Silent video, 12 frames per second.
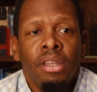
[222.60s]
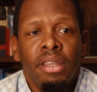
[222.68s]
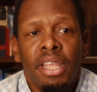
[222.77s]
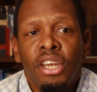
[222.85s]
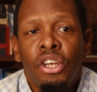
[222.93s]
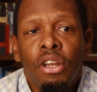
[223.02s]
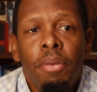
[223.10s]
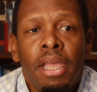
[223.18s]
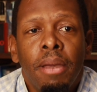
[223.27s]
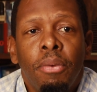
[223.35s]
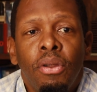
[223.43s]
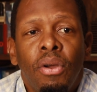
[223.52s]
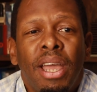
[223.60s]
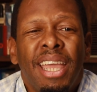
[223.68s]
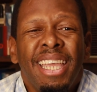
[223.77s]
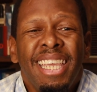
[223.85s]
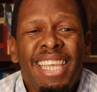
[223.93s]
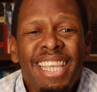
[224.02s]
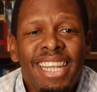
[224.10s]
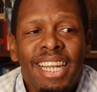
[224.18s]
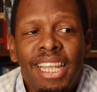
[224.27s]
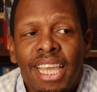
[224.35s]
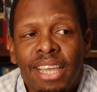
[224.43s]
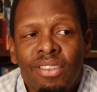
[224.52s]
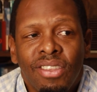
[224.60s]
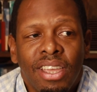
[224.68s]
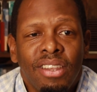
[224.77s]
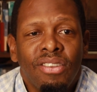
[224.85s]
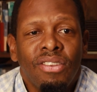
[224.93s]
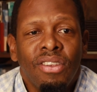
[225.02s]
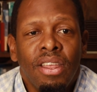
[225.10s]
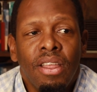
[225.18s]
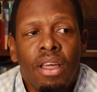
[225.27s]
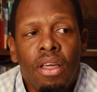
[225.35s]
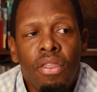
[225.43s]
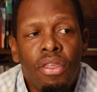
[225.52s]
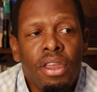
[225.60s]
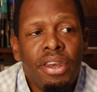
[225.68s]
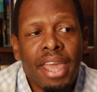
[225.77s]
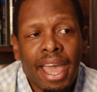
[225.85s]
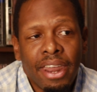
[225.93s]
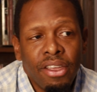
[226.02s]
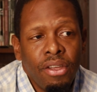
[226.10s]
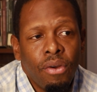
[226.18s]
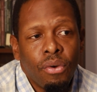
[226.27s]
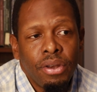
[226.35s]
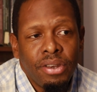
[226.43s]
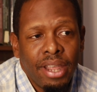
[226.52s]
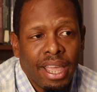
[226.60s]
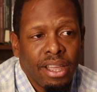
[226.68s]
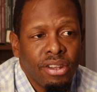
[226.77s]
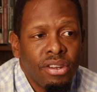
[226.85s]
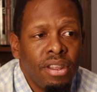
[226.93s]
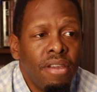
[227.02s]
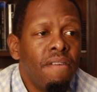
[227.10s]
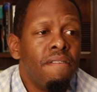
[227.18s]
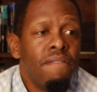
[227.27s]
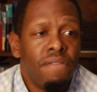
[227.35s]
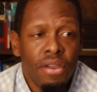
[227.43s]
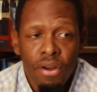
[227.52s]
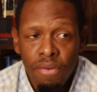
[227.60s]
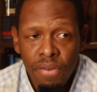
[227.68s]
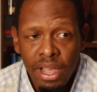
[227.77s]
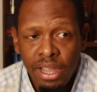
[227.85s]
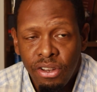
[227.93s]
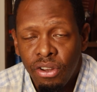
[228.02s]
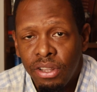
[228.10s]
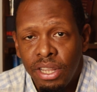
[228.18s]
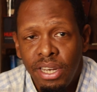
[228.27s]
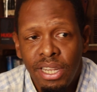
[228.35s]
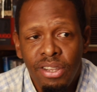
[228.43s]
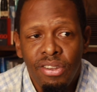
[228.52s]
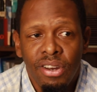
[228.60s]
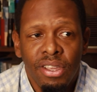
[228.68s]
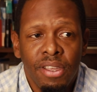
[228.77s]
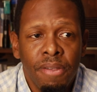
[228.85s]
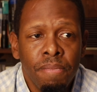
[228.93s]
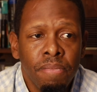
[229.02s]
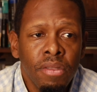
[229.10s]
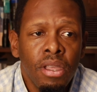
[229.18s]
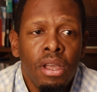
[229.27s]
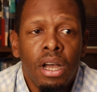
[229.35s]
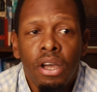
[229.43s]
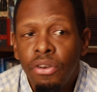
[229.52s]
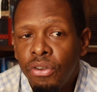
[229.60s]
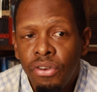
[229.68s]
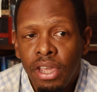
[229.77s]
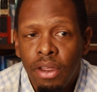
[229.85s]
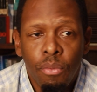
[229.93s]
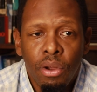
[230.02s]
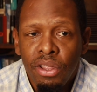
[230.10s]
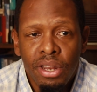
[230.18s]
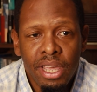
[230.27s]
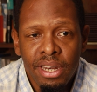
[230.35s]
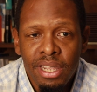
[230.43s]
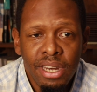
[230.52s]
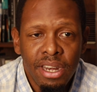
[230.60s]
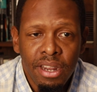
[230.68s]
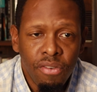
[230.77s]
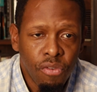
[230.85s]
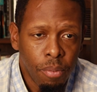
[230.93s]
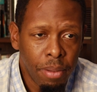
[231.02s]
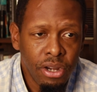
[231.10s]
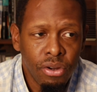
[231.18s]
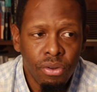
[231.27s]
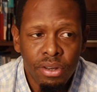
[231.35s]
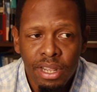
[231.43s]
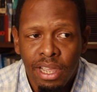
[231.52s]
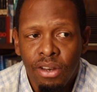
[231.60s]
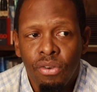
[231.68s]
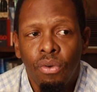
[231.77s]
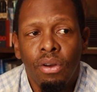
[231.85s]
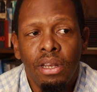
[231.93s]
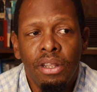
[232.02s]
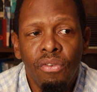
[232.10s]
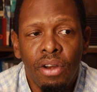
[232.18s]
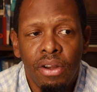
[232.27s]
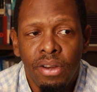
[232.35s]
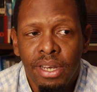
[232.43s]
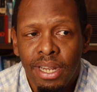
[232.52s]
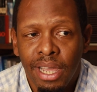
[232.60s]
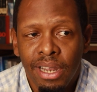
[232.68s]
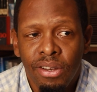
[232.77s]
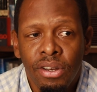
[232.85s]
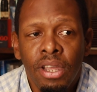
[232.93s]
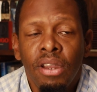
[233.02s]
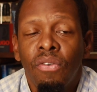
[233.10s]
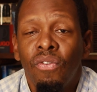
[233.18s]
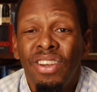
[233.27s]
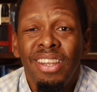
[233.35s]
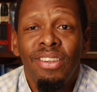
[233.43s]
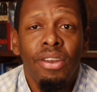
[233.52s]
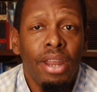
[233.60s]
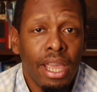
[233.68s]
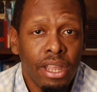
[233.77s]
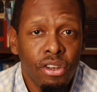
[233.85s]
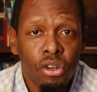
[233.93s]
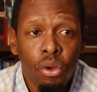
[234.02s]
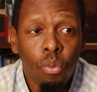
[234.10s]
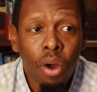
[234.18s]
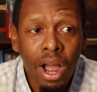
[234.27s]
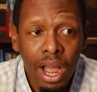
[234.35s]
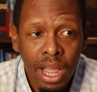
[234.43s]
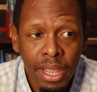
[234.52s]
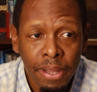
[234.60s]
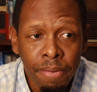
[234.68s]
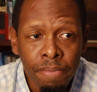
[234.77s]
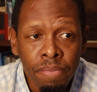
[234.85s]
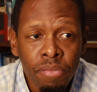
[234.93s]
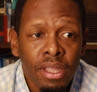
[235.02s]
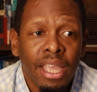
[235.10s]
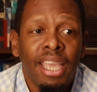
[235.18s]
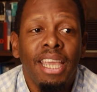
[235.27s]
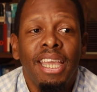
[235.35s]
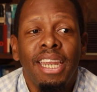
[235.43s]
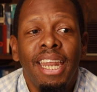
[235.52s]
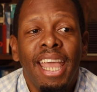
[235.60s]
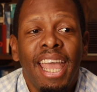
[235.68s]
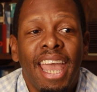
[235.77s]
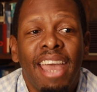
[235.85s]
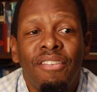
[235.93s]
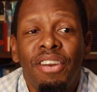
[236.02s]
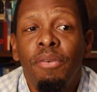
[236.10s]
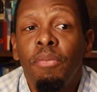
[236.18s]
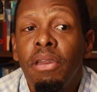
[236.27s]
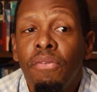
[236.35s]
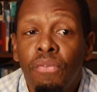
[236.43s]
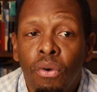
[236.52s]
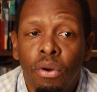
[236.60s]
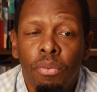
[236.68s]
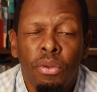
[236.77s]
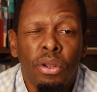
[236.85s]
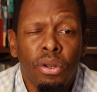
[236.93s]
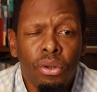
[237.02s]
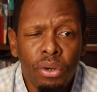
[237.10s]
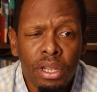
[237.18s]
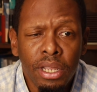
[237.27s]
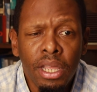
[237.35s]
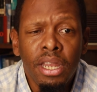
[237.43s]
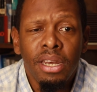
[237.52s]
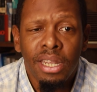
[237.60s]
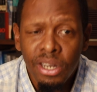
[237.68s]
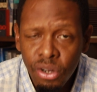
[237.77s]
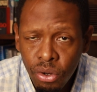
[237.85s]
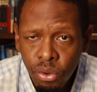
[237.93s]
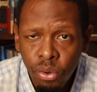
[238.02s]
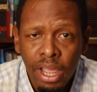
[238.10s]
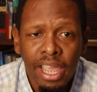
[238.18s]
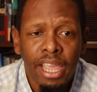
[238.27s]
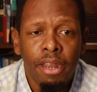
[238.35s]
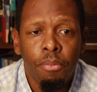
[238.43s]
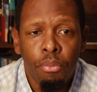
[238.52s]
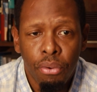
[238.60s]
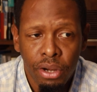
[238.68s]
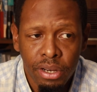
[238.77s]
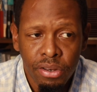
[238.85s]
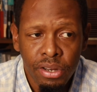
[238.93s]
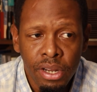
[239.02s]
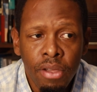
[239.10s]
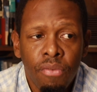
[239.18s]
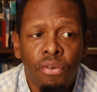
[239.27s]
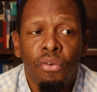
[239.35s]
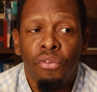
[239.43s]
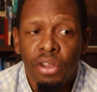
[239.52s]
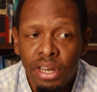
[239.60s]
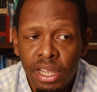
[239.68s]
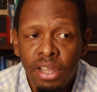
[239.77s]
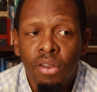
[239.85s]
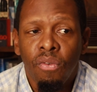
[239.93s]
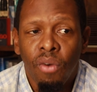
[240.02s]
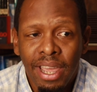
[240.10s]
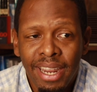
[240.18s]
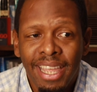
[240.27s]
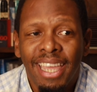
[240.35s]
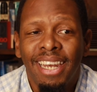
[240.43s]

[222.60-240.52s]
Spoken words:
They should be able to easily access the data or text, verify its authenticity, understand whether they need an informational text or literary text, reason as to why, and have it in many forms, including digital and print, for reading, writing,